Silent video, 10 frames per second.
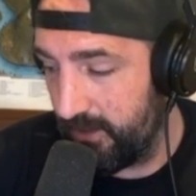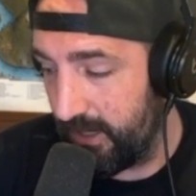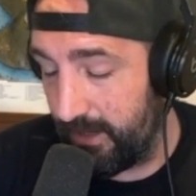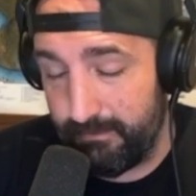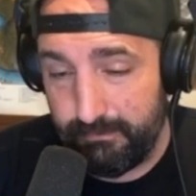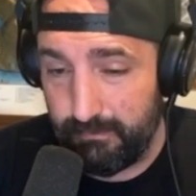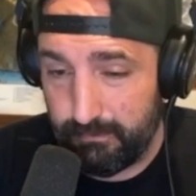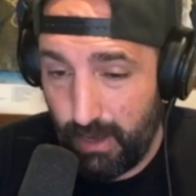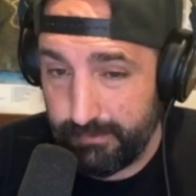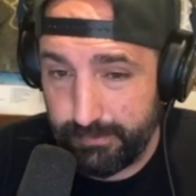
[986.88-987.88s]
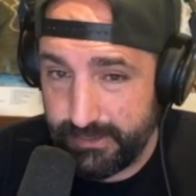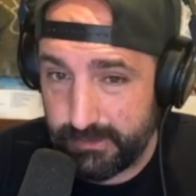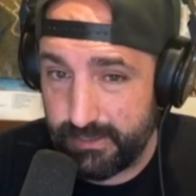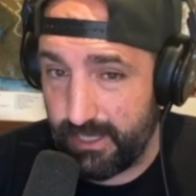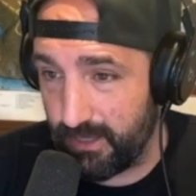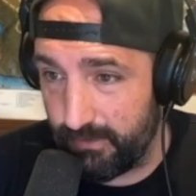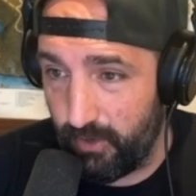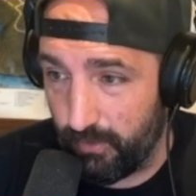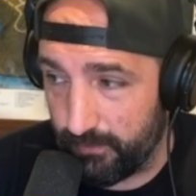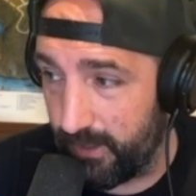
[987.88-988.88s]
and probably just because I love
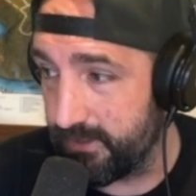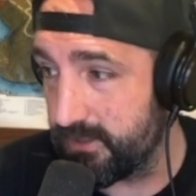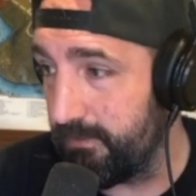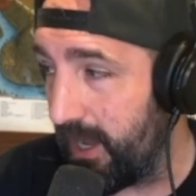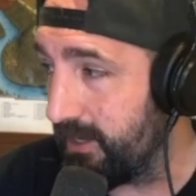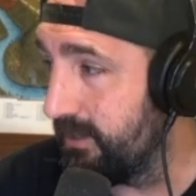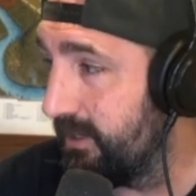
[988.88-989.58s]
home runs, but